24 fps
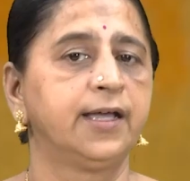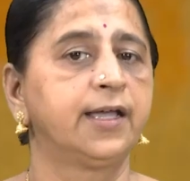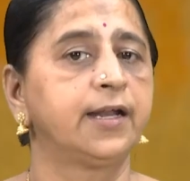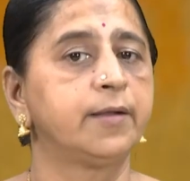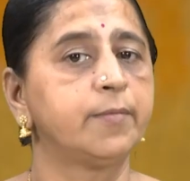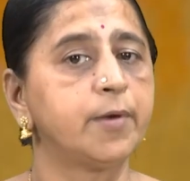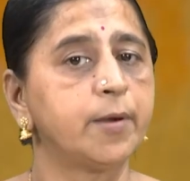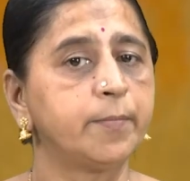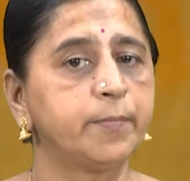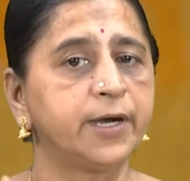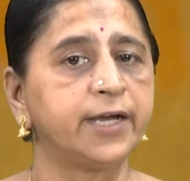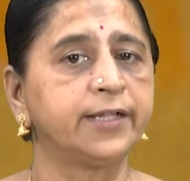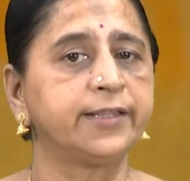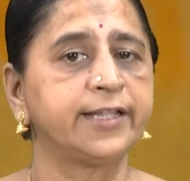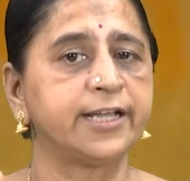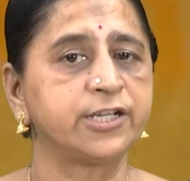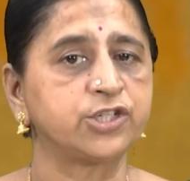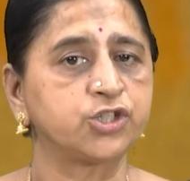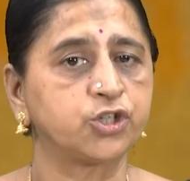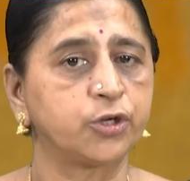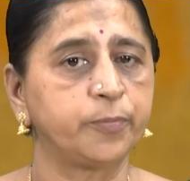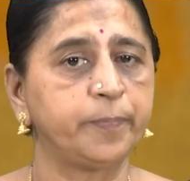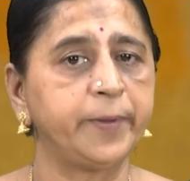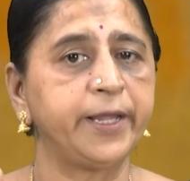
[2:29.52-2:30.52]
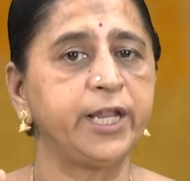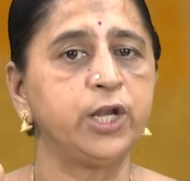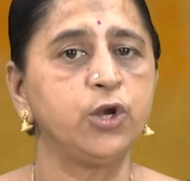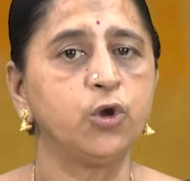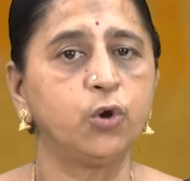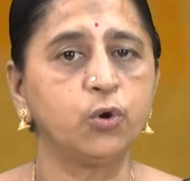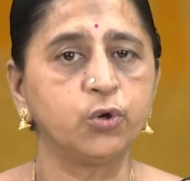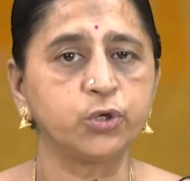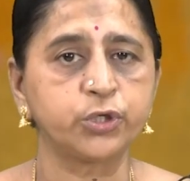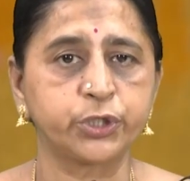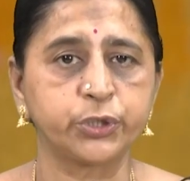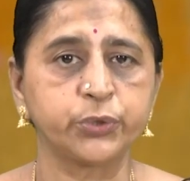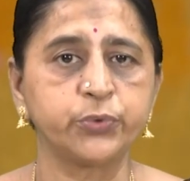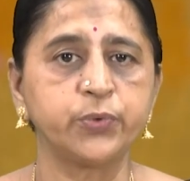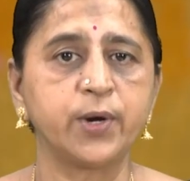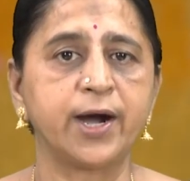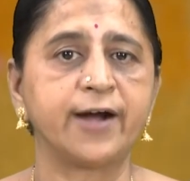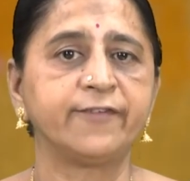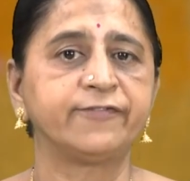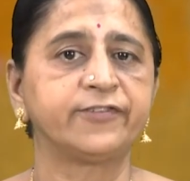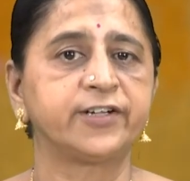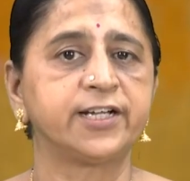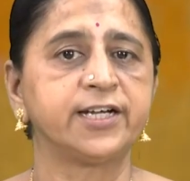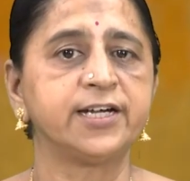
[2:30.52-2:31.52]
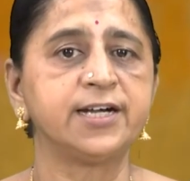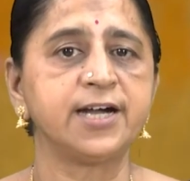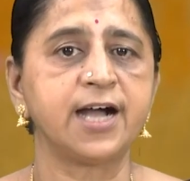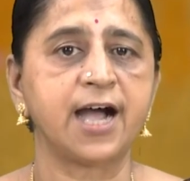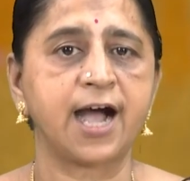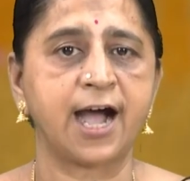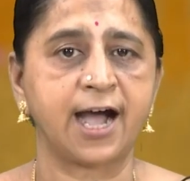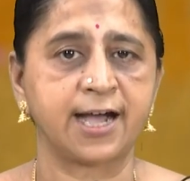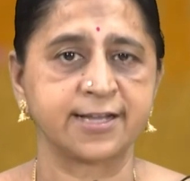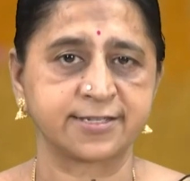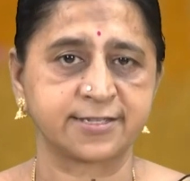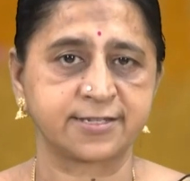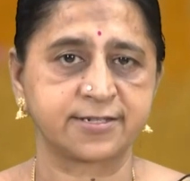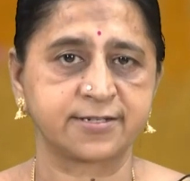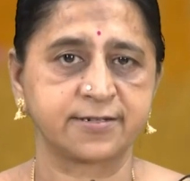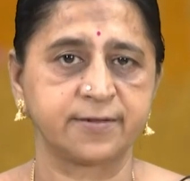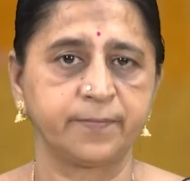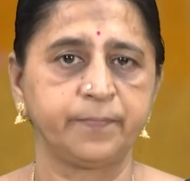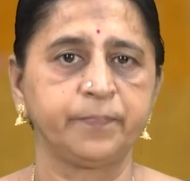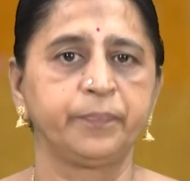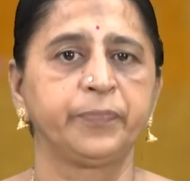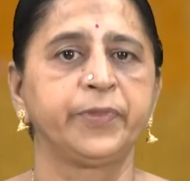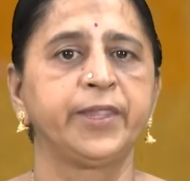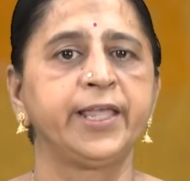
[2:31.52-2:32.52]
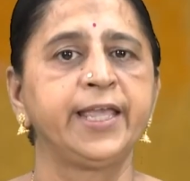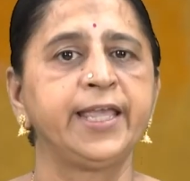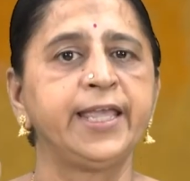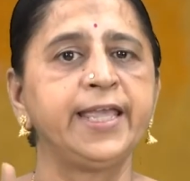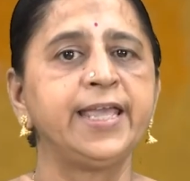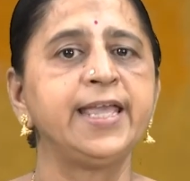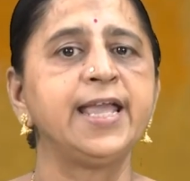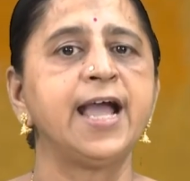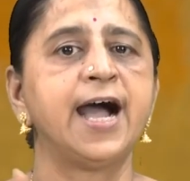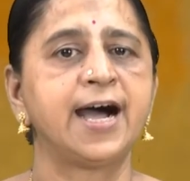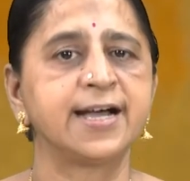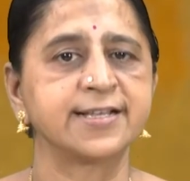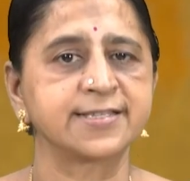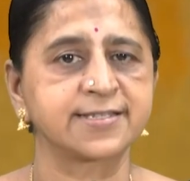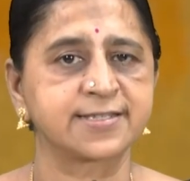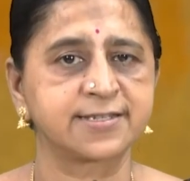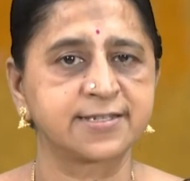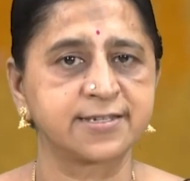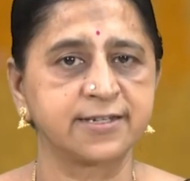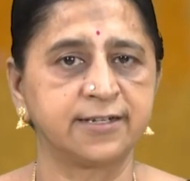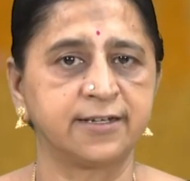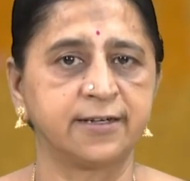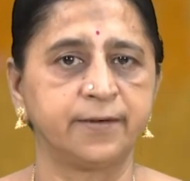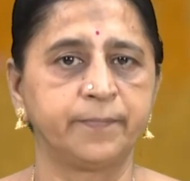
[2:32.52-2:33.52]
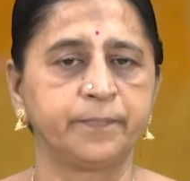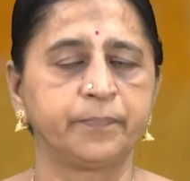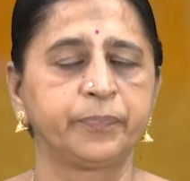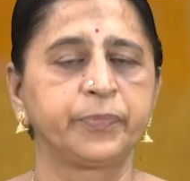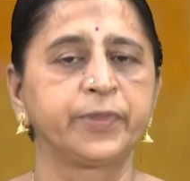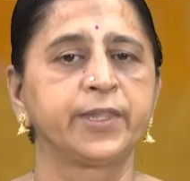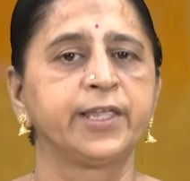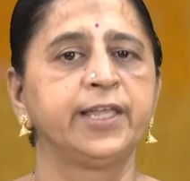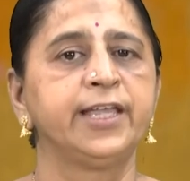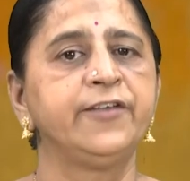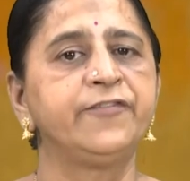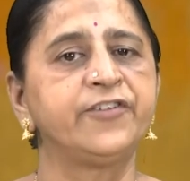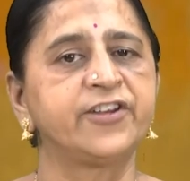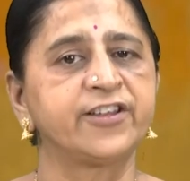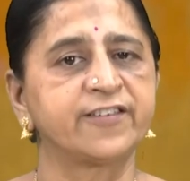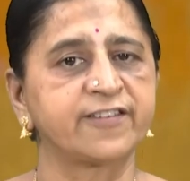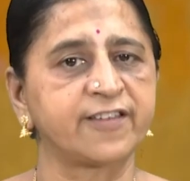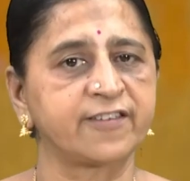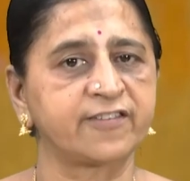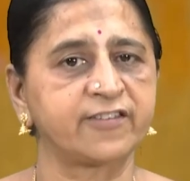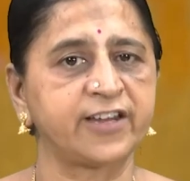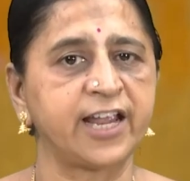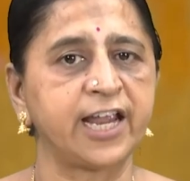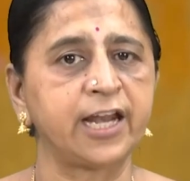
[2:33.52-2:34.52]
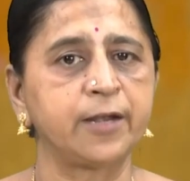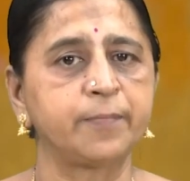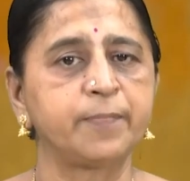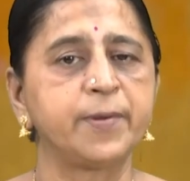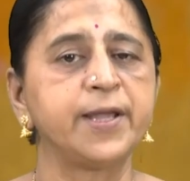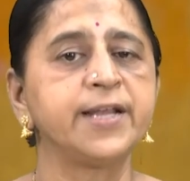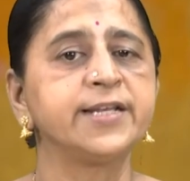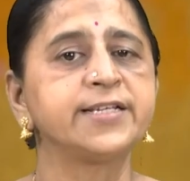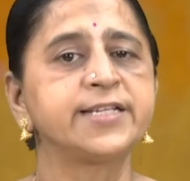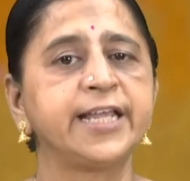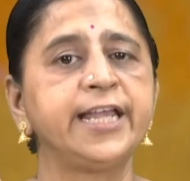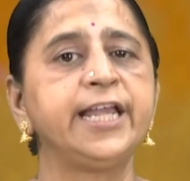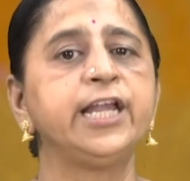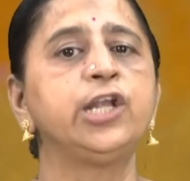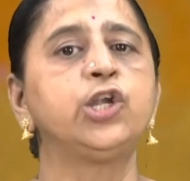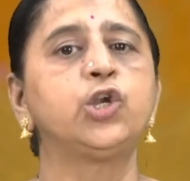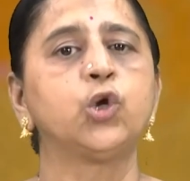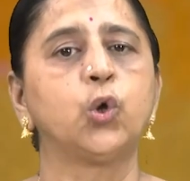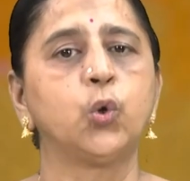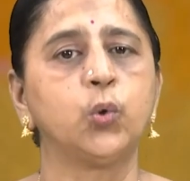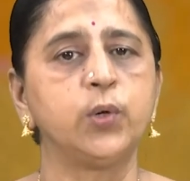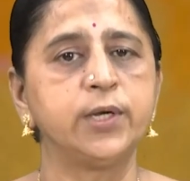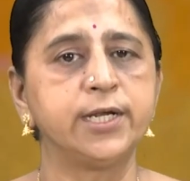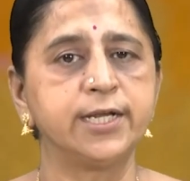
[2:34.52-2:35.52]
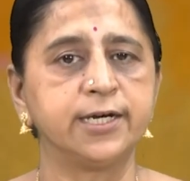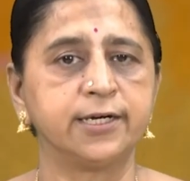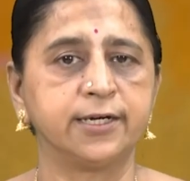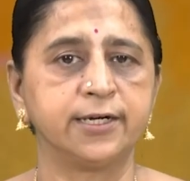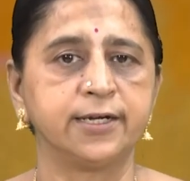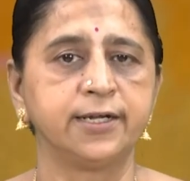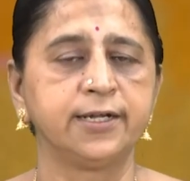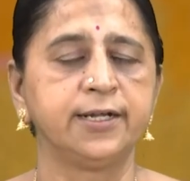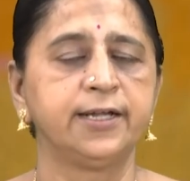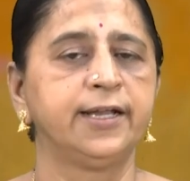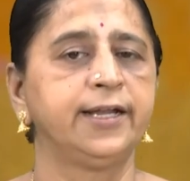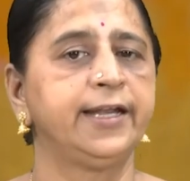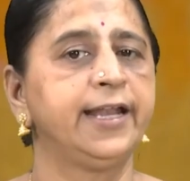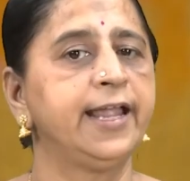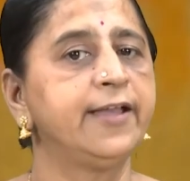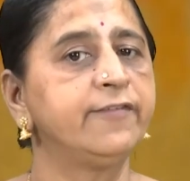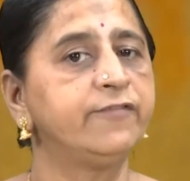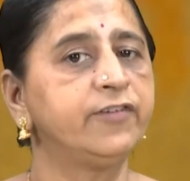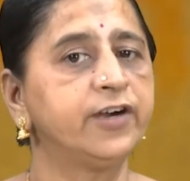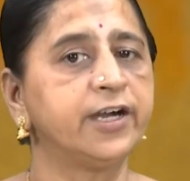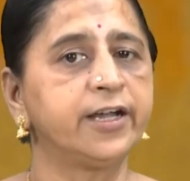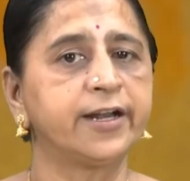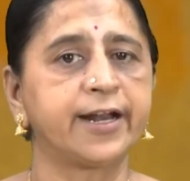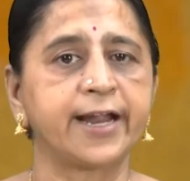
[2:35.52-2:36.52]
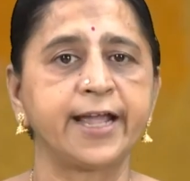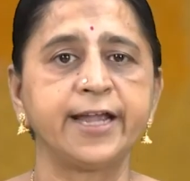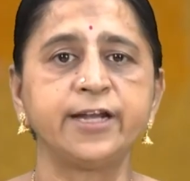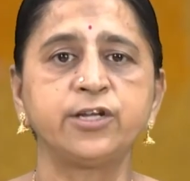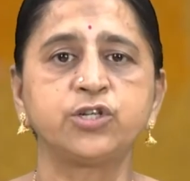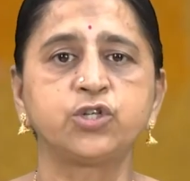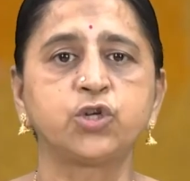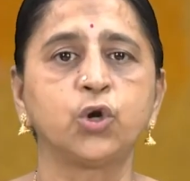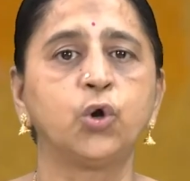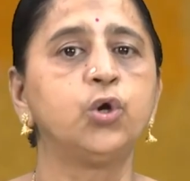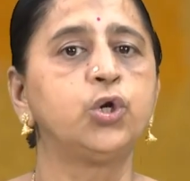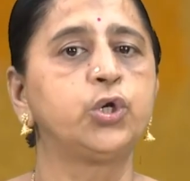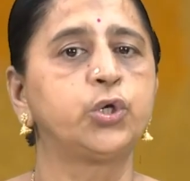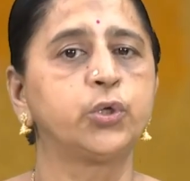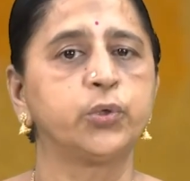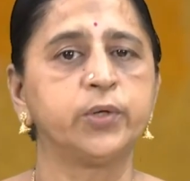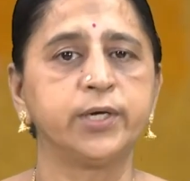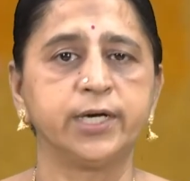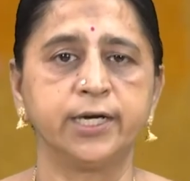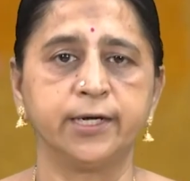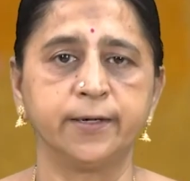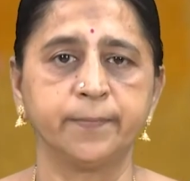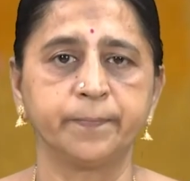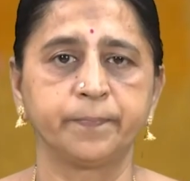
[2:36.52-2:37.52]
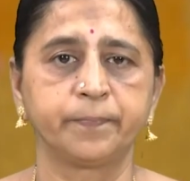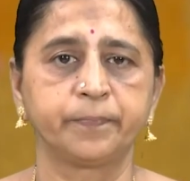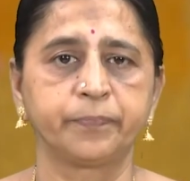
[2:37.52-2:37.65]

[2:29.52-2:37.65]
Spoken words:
Remember, there should be no to after asked. He asked her. If it is a statement, he told her. Never write told to her.